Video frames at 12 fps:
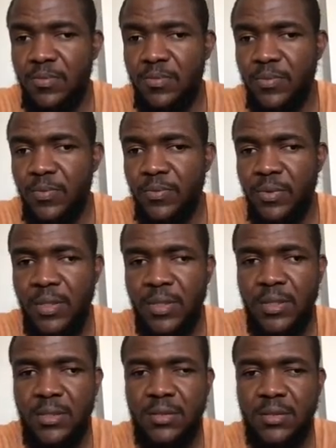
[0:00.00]

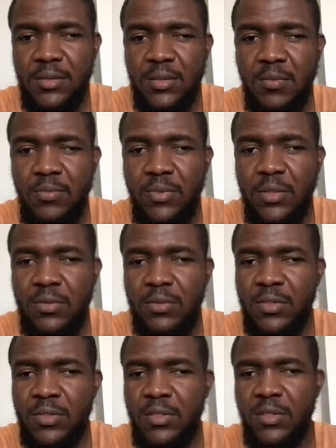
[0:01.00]
populate the build
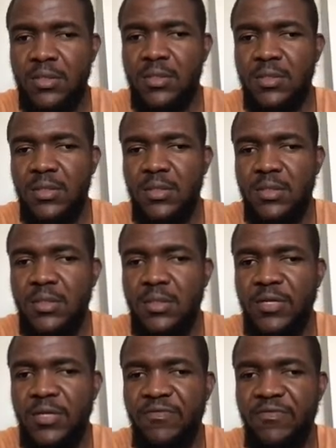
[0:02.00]
context and
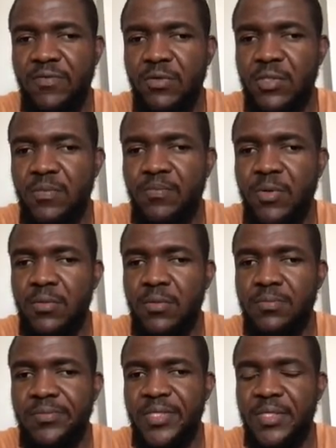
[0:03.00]
invoke the
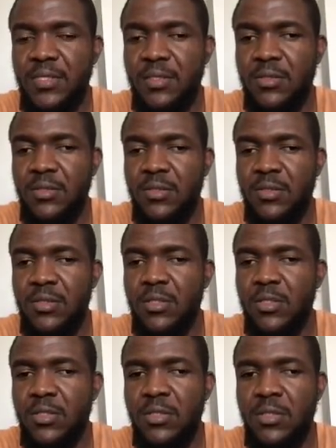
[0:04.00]
Pacman or
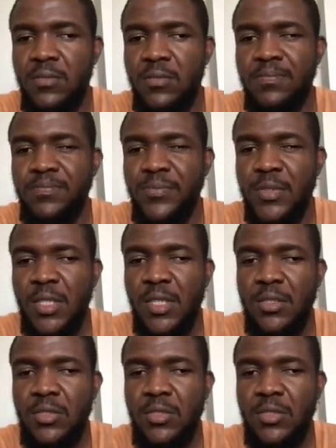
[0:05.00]
Docker to